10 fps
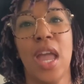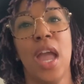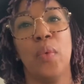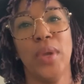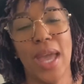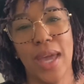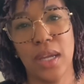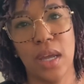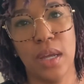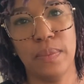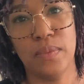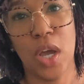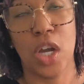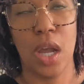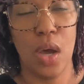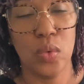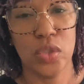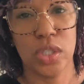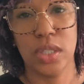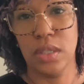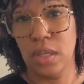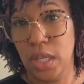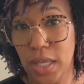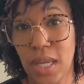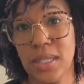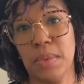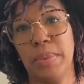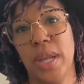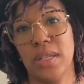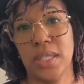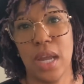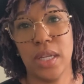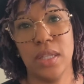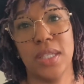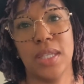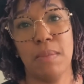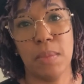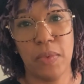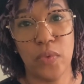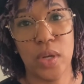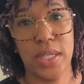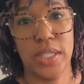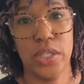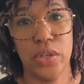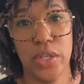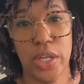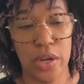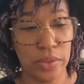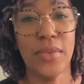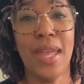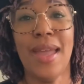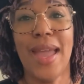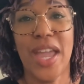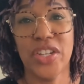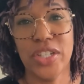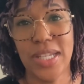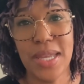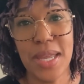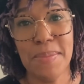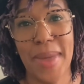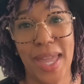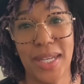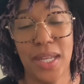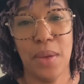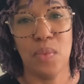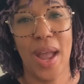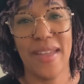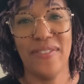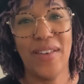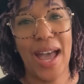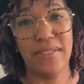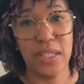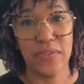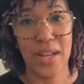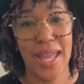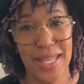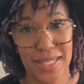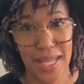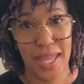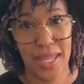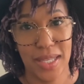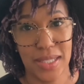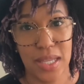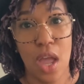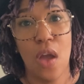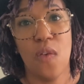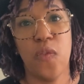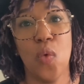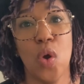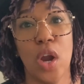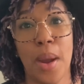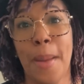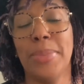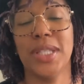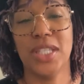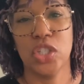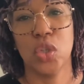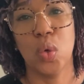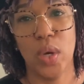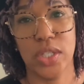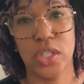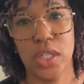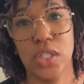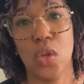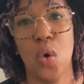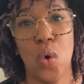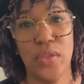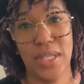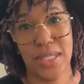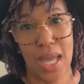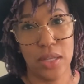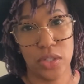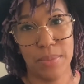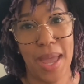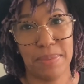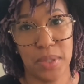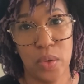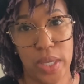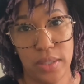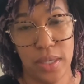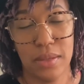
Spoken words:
We had a coach get us prepared starting the summer before his senior year. And she made him write 5 different essays for potential questions on the scholarship application.